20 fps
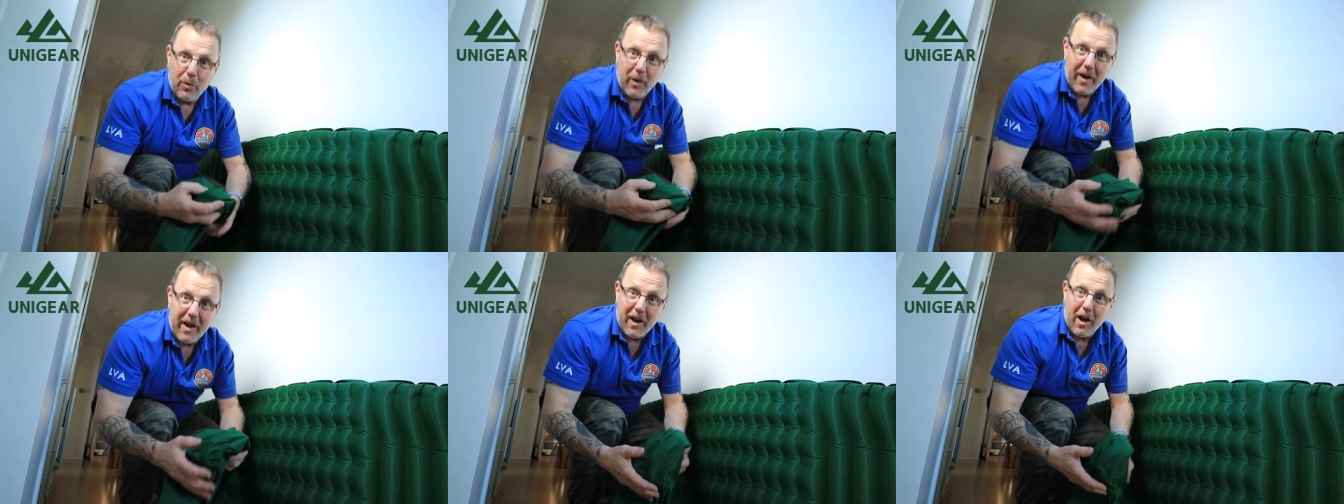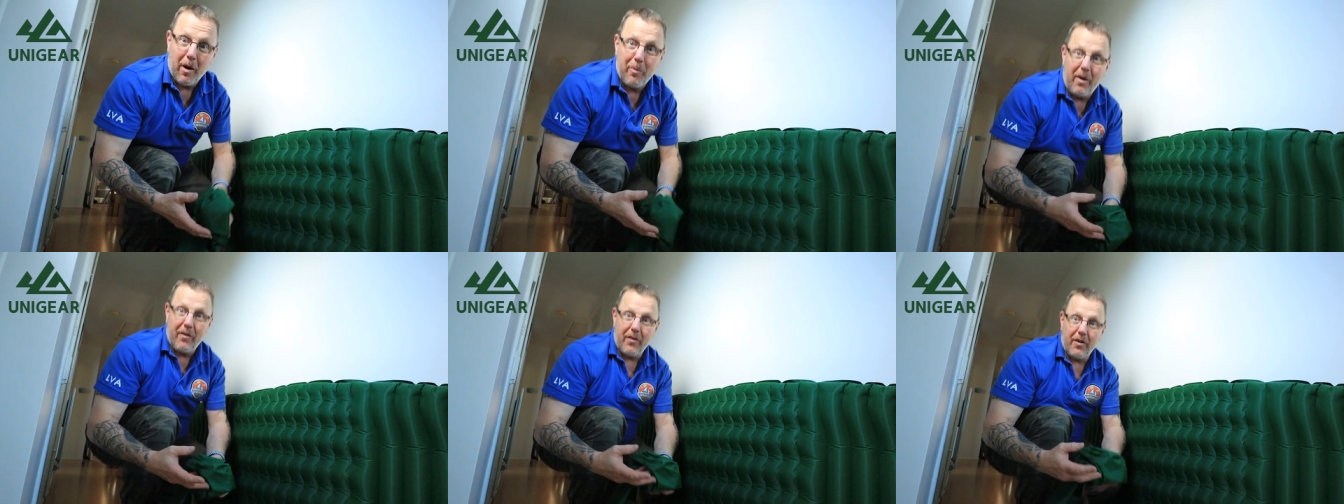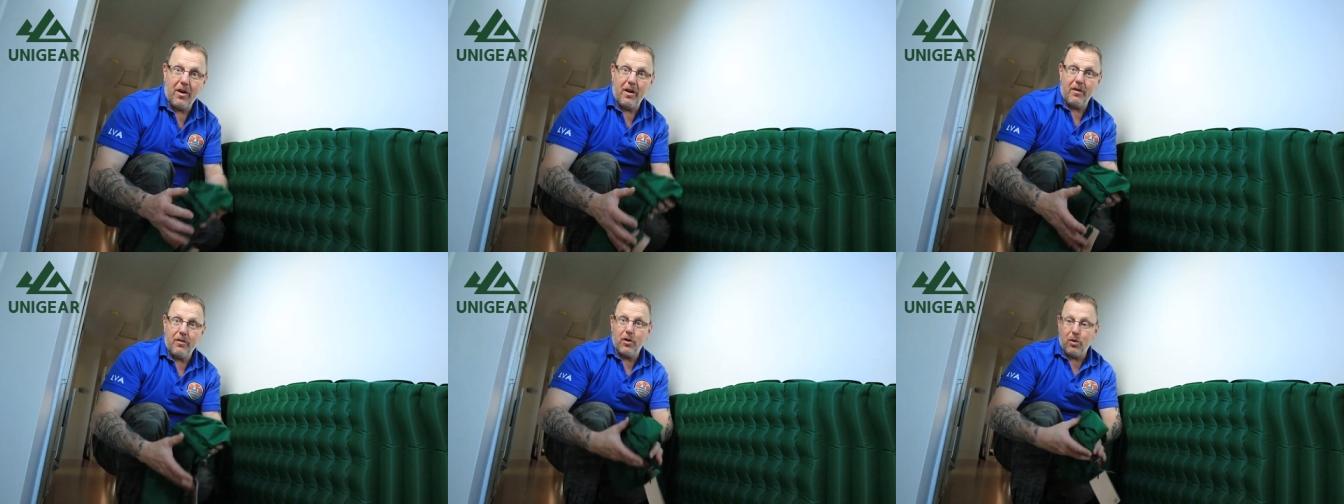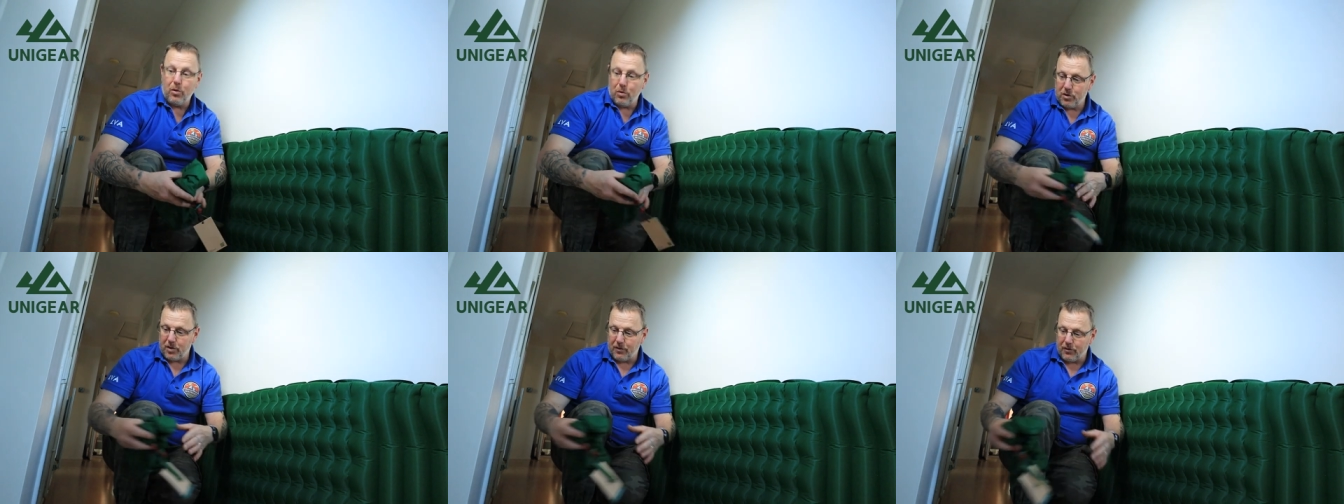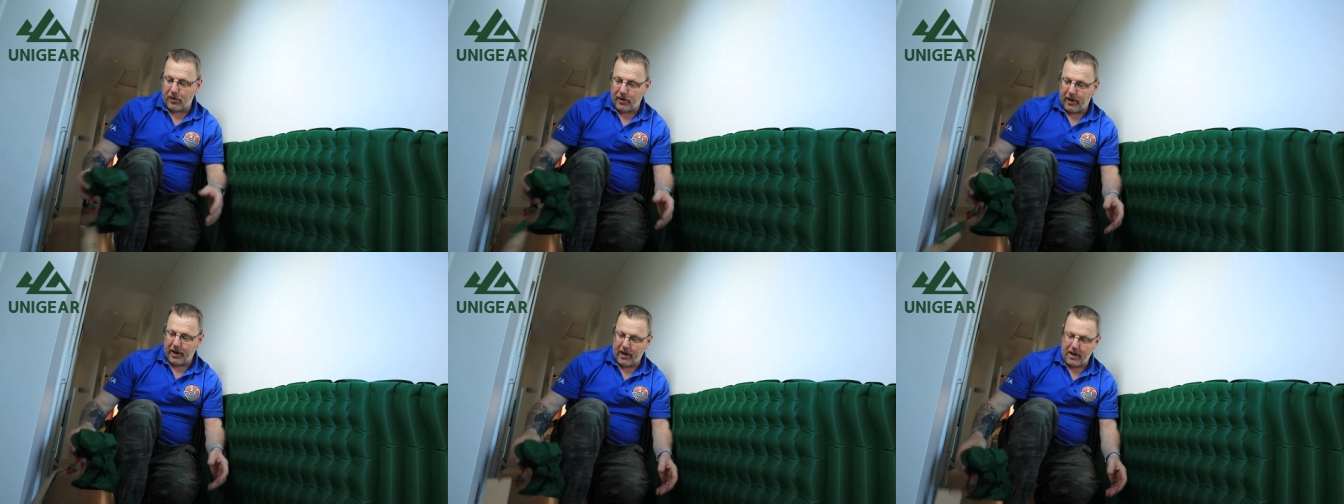to wake up, haven't I? Of course
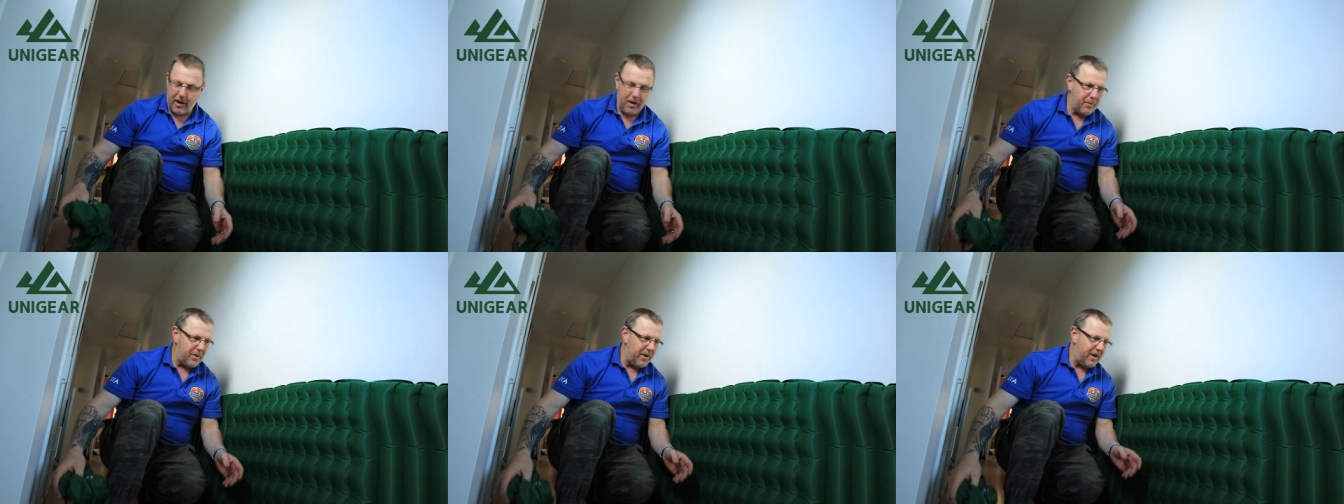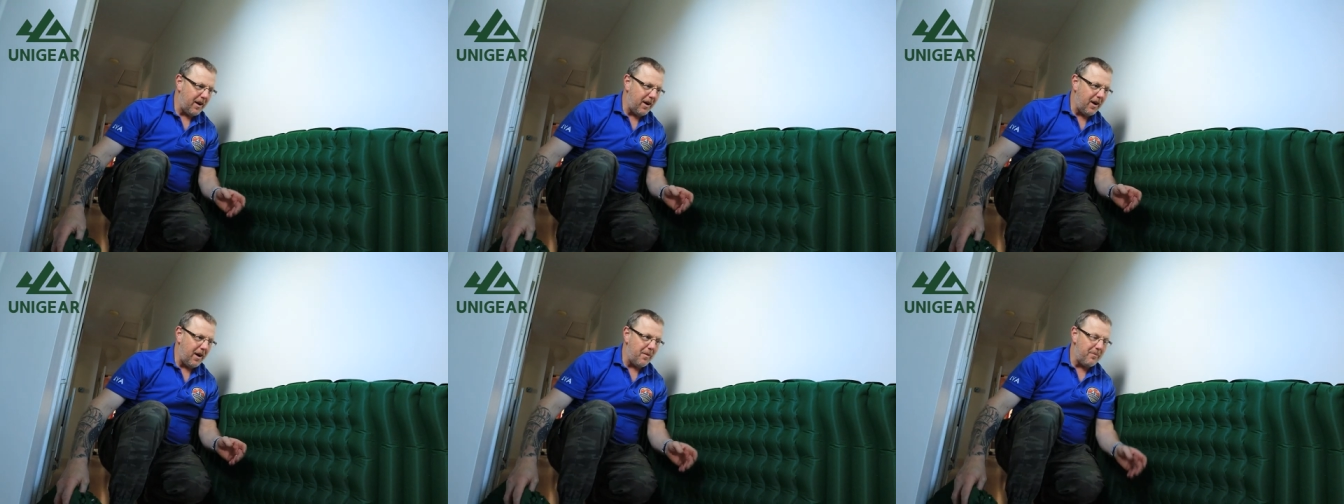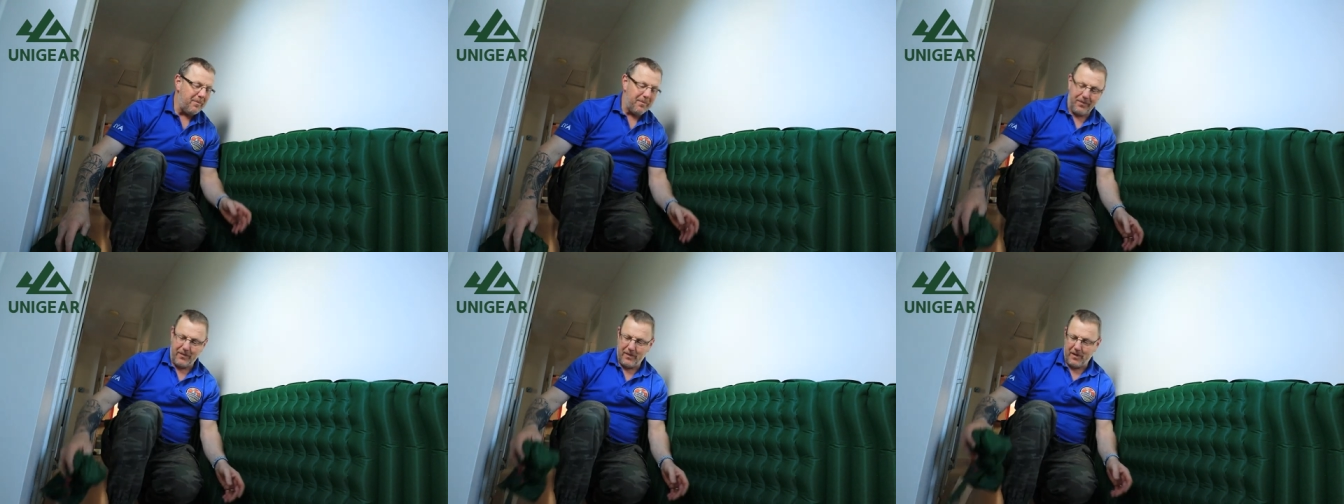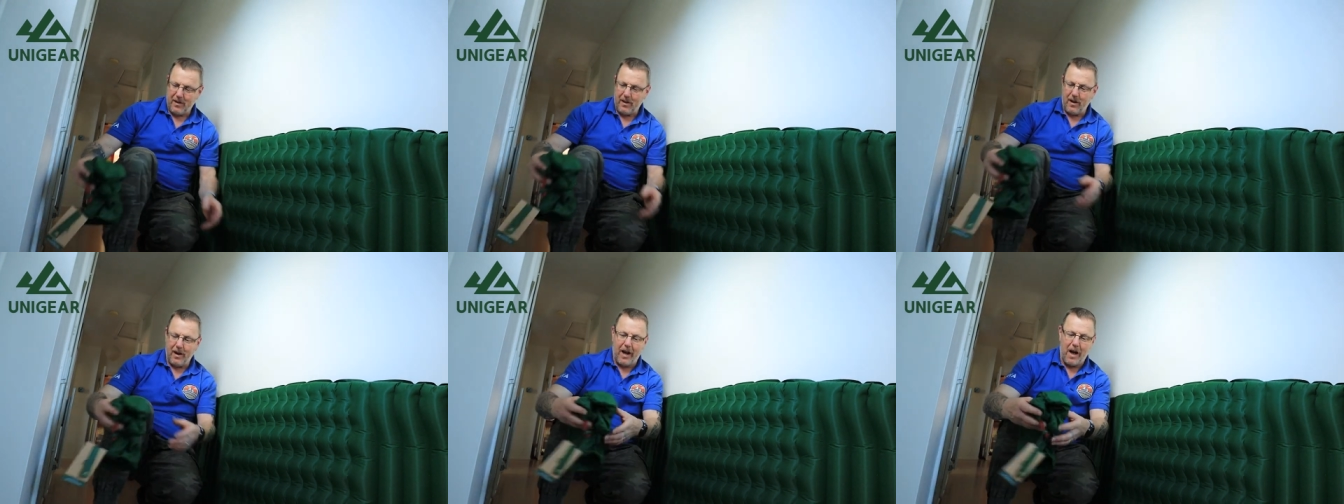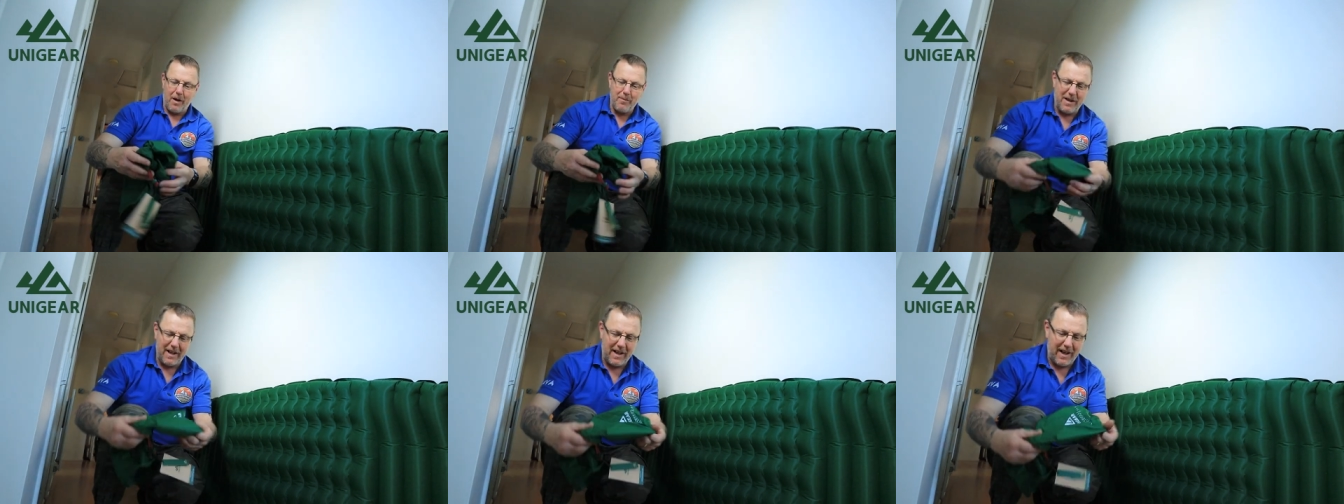I've got to get up. Um, I
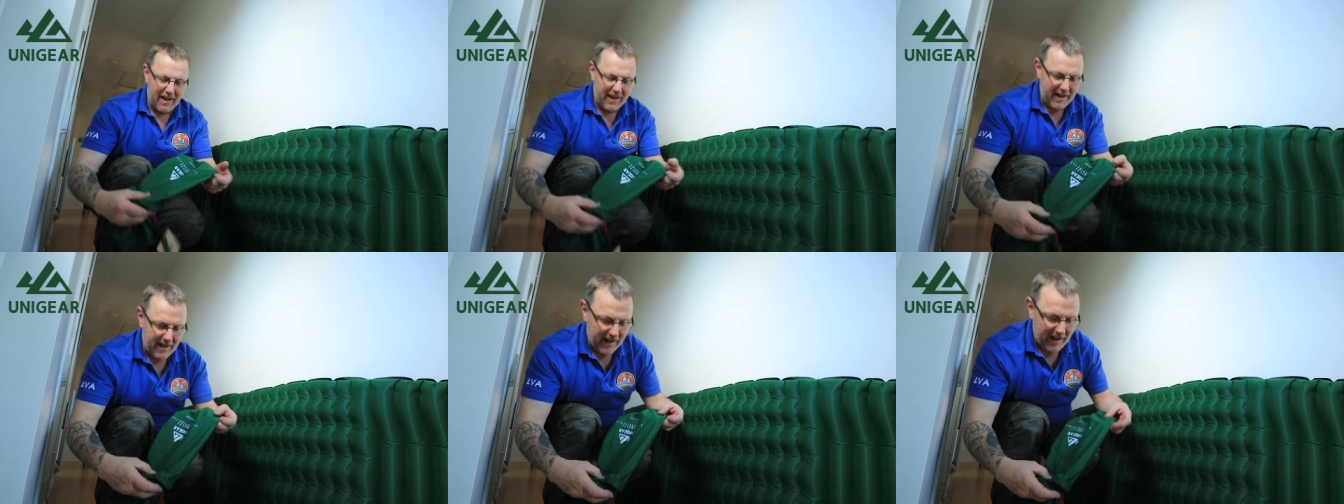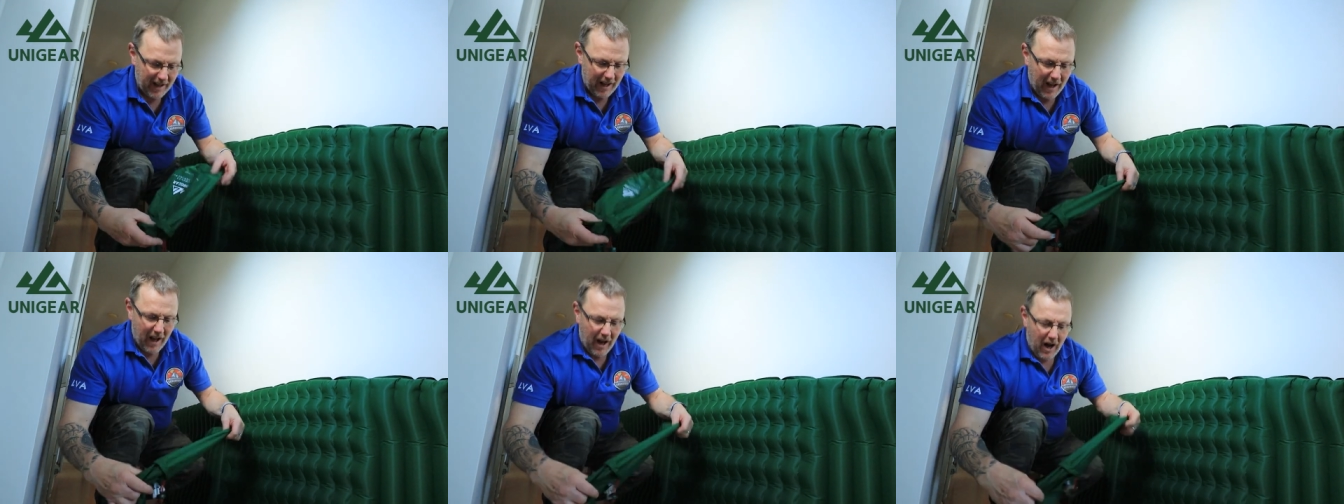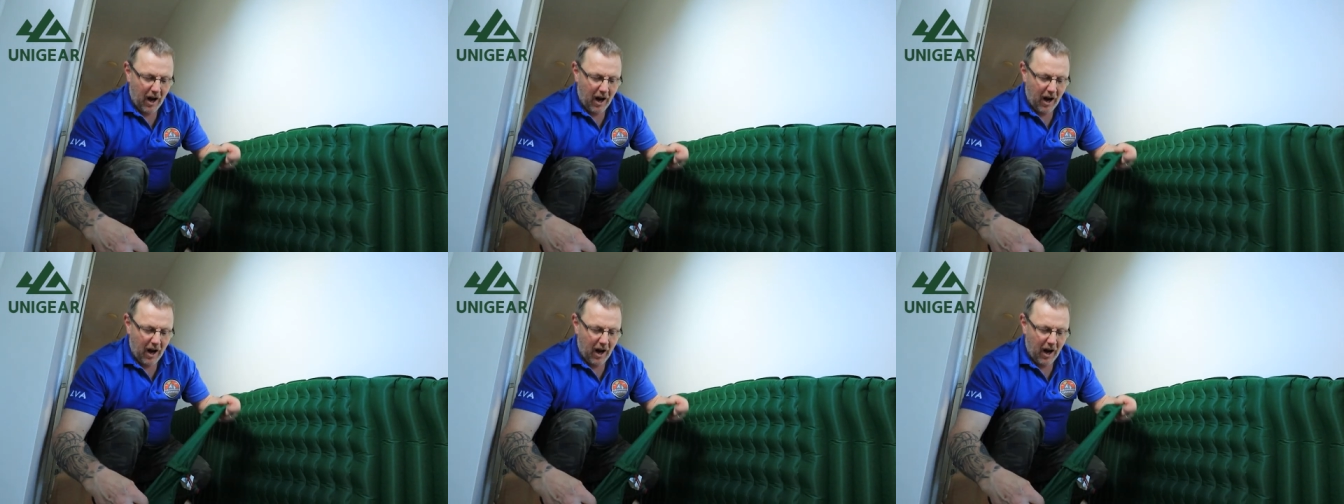can't be laying there.